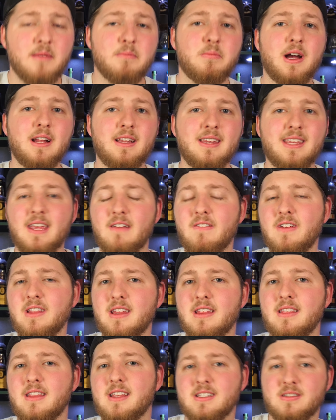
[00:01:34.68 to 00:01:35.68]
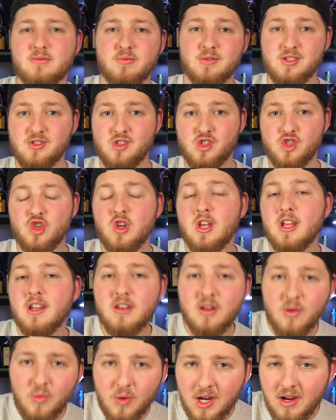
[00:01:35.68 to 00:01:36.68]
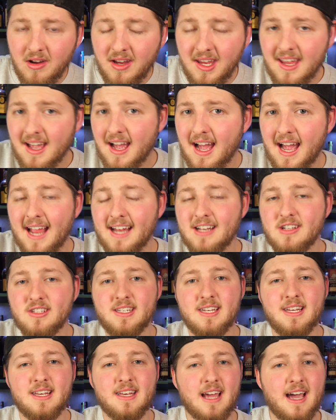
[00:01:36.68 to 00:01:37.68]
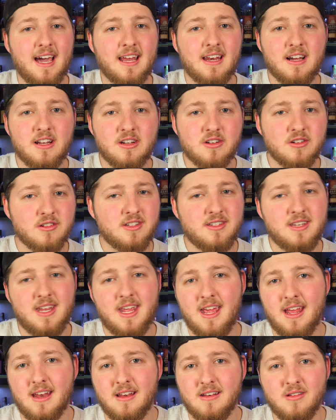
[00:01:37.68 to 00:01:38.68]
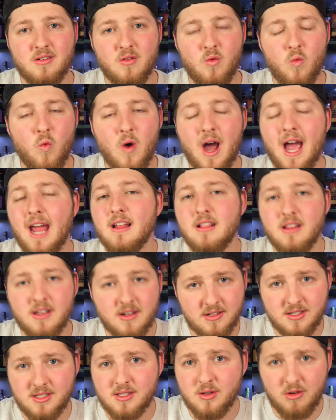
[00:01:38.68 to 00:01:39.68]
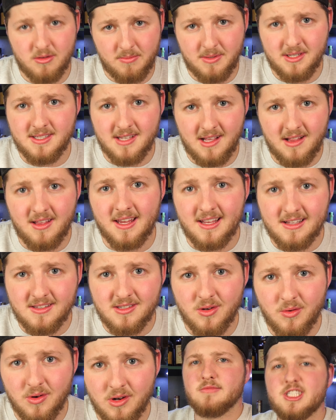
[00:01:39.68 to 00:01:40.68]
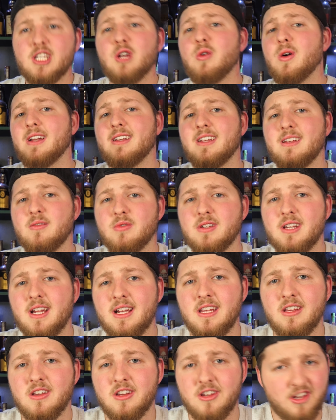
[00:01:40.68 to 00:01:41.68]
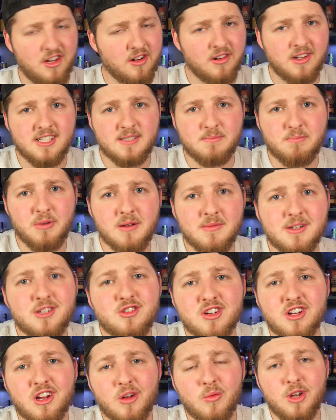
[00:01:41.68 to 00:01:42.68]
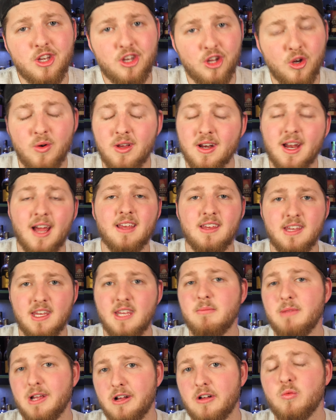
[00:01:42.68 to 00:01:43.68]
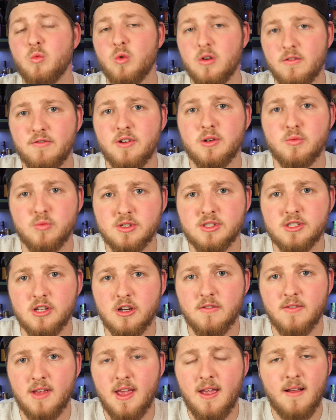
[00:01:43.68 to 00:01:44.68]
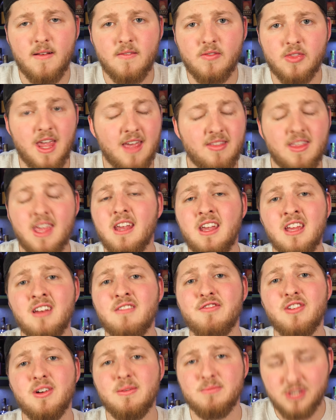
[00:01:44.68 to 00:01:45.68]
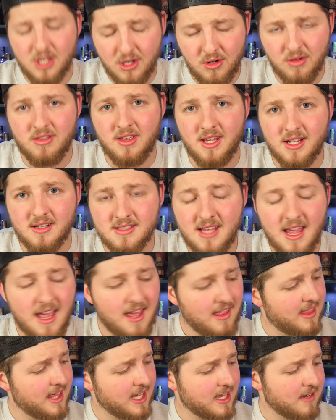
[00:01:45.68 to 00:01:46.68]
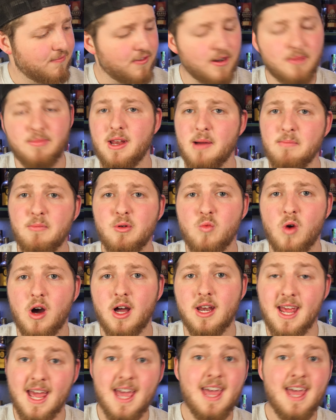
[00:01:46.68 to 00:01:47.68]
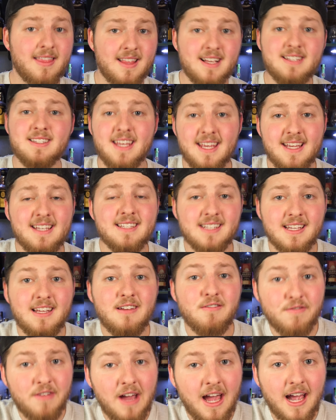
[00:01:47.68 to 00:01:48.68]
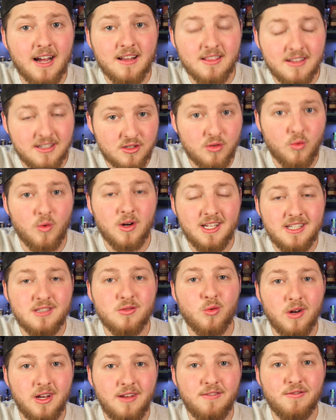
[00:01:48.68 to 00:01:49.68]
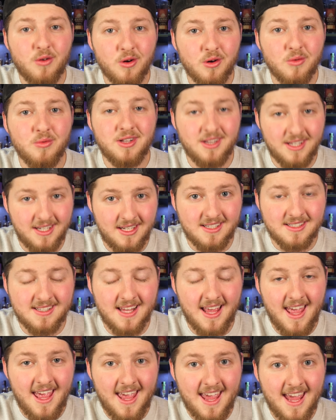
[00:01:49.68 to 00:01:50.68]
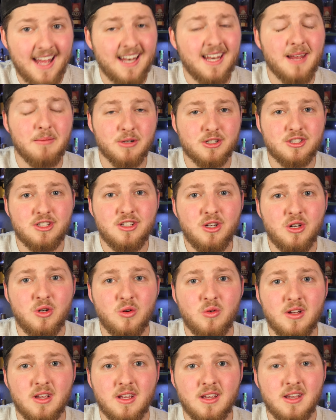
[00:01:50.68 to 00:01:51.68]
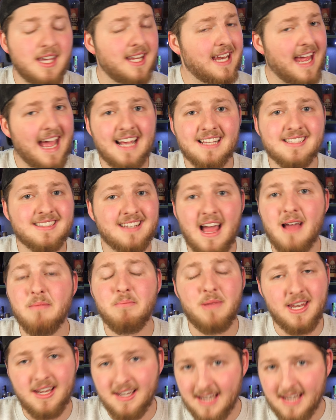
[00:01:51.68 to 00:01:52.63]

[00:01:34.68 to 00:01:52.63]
but given that this was January, I did not understand why a liquor store would be selling it so early. So I did what any curious bourbon drinker would do, and I emailed Woodford Reserve. And they confirmed 2 things. They confirmed, number 1, this is in fact the 2024 release, and number 2, it has not been